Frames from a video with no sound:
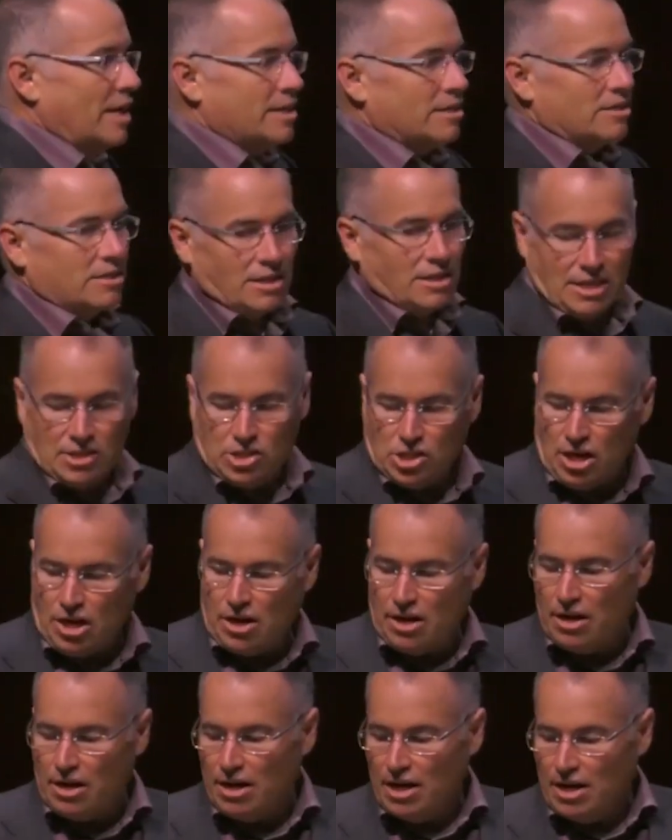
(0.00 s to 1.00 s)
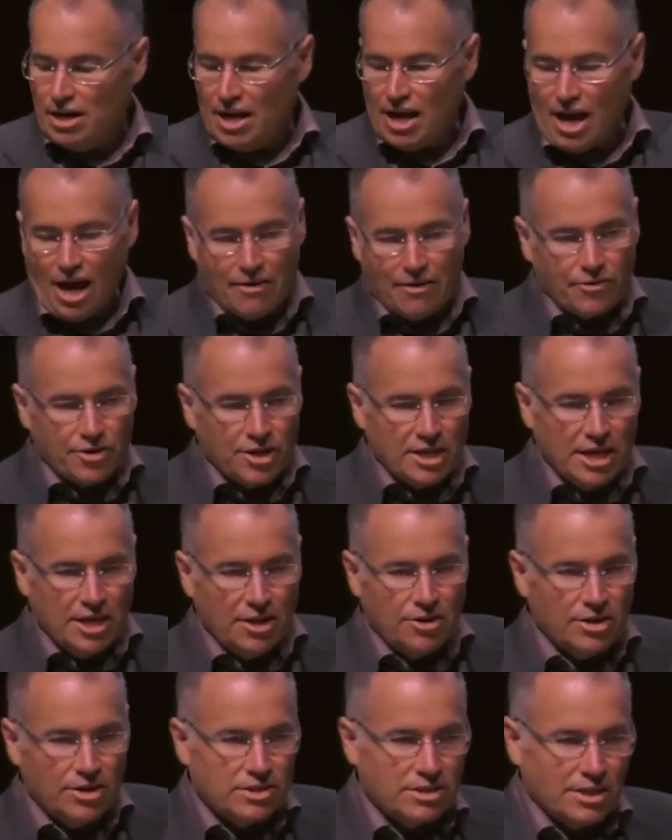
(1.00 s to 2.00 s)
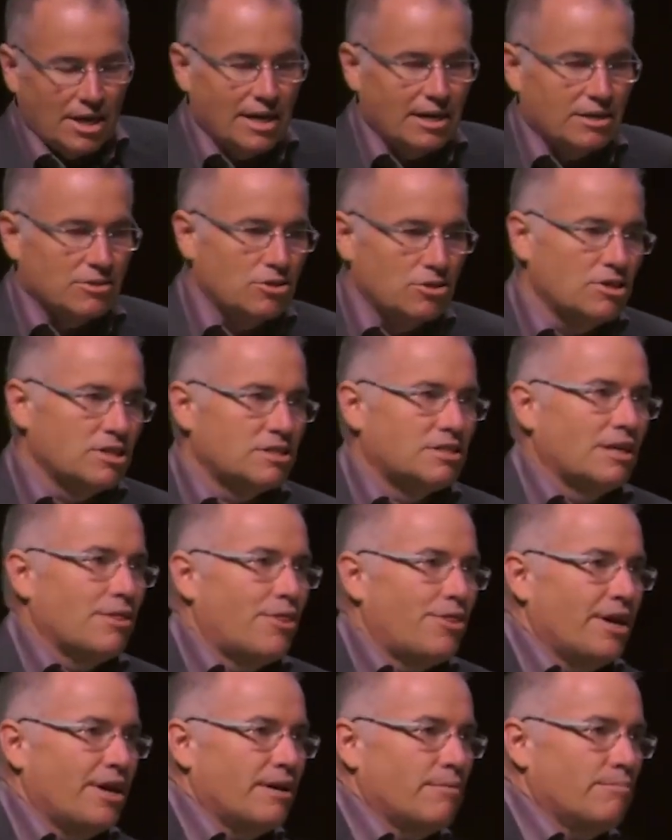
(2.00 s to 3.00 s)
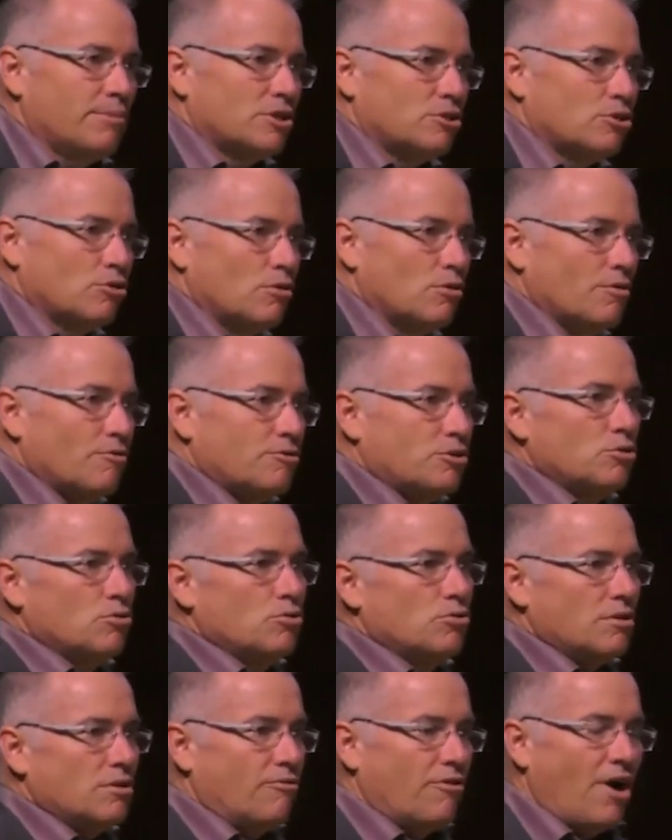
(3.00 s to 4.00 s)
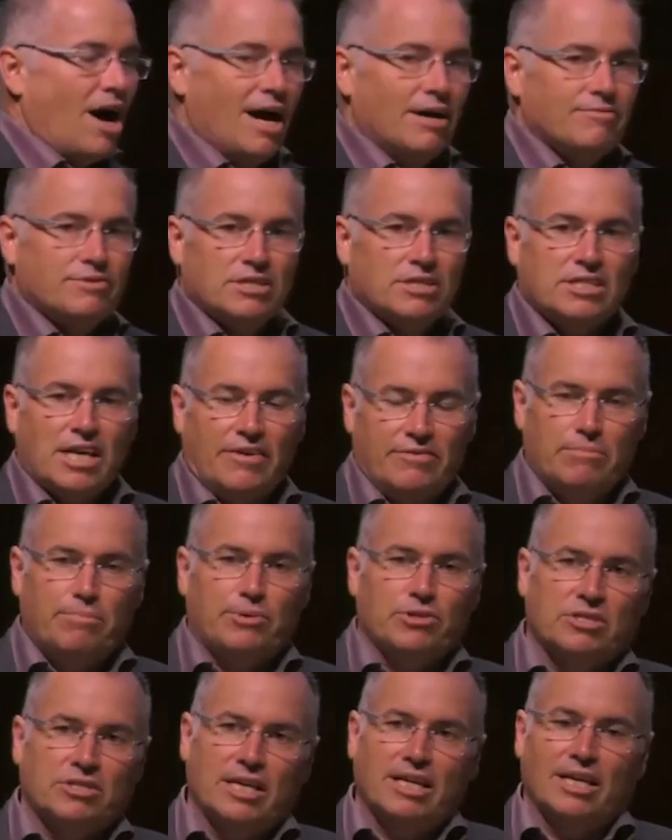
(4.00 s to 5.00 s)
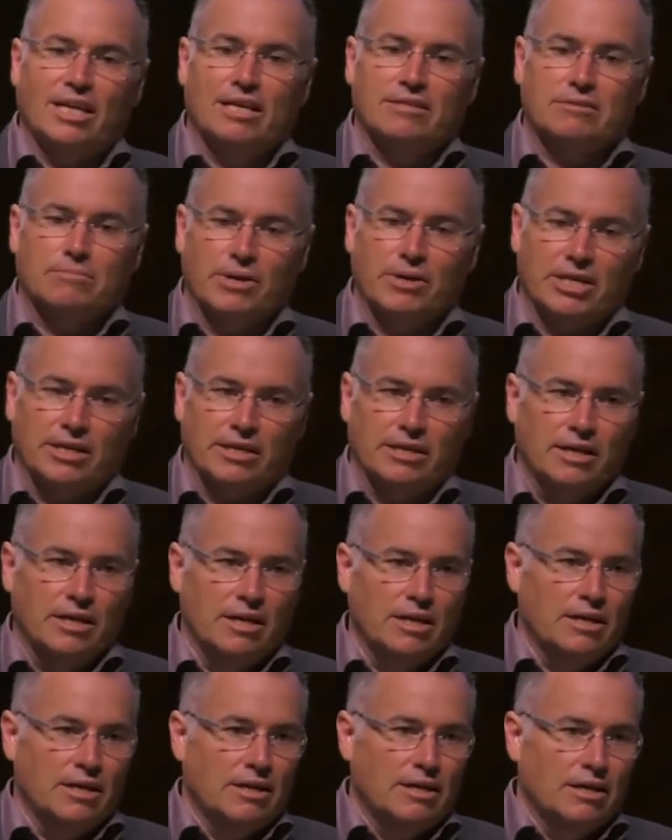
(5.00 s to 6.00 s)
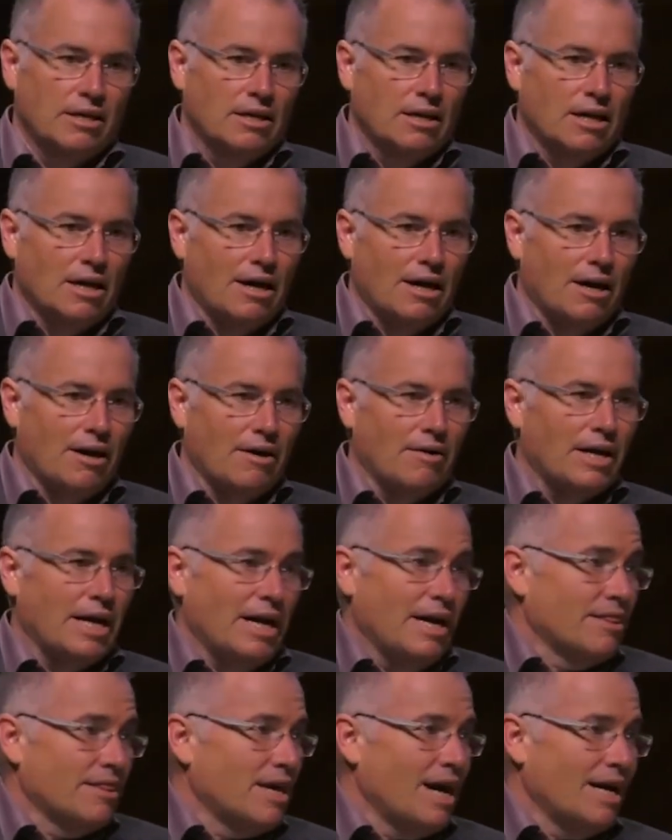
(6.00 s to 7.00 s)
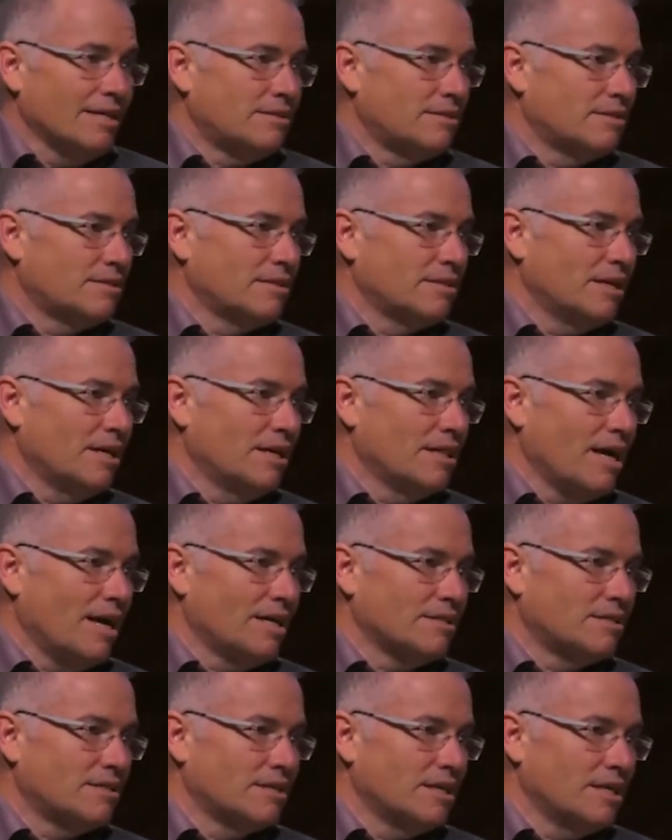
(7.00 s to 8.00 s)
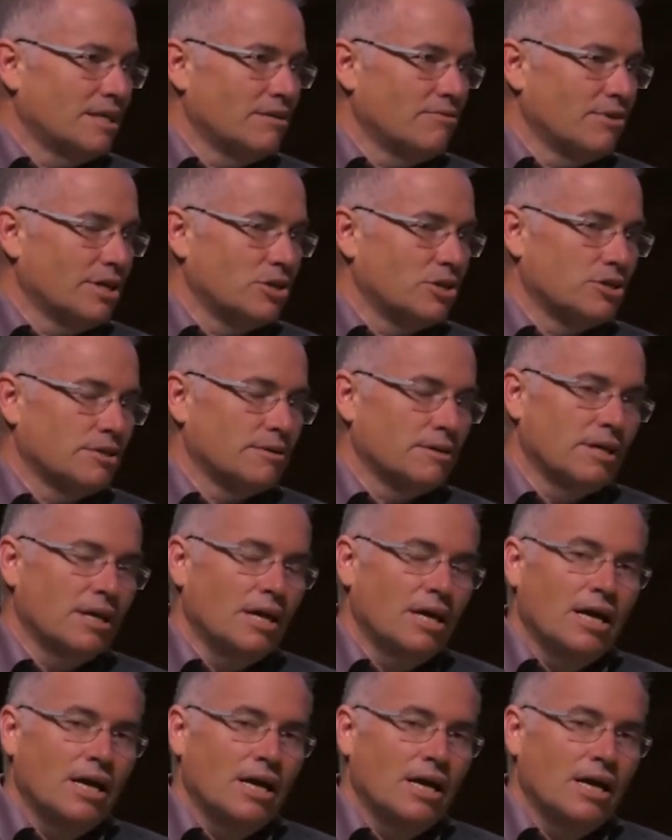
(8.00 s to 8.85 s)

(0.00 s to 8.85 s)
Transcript: finance, and HR, every year it's like do the same thing, but do it with 2 to 5 to 7% less money. And that's innovation.